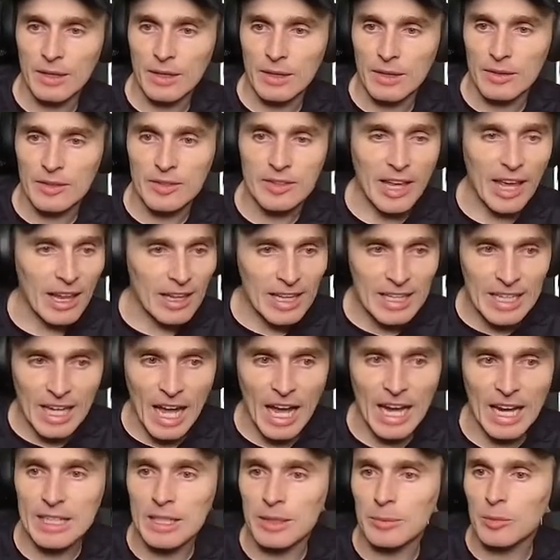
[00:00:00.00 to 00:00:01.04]
selling
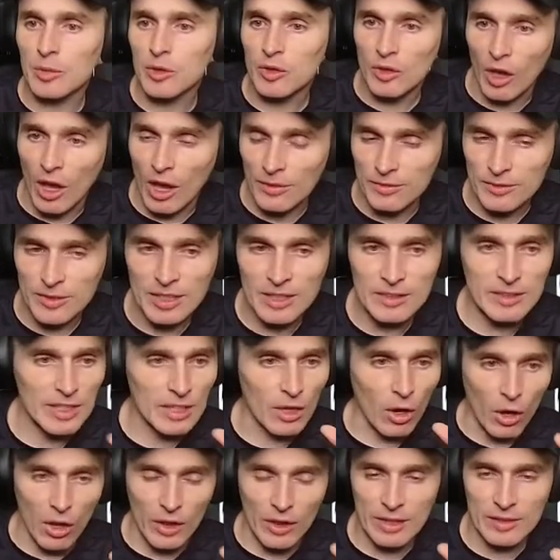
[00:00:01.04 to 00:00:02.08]
items, soft inting,
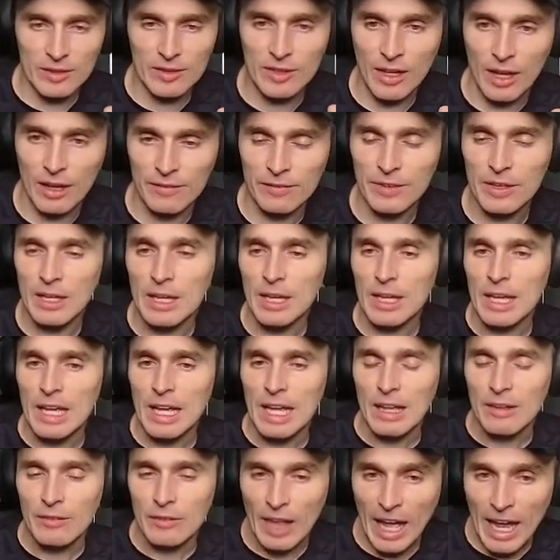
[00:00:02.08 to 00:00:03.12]
all that stuff.
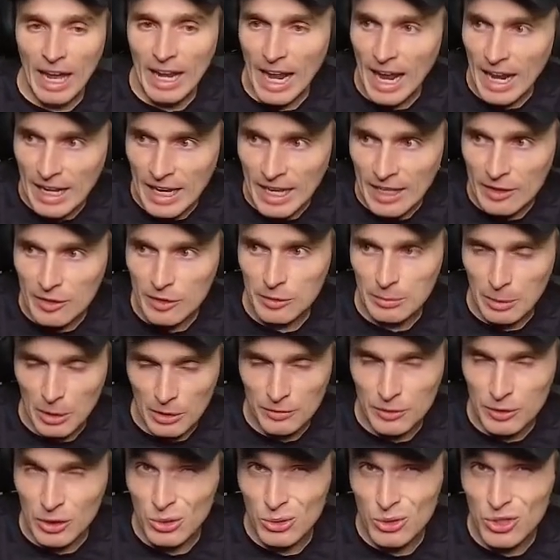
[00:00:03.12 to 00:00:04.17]
That NA
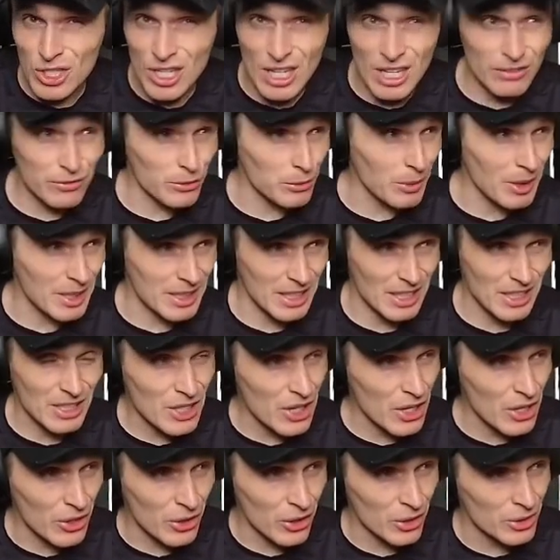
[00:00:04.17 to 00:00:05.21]
Smurf Q shit from like a
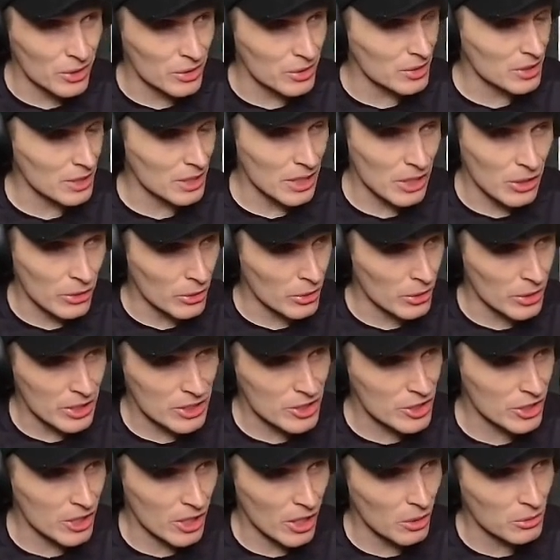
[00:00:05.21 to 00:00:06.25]

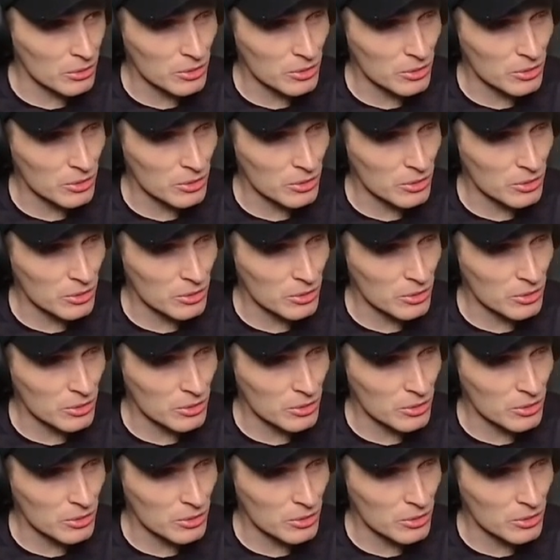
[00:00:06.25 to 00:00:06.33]
year-ish ago.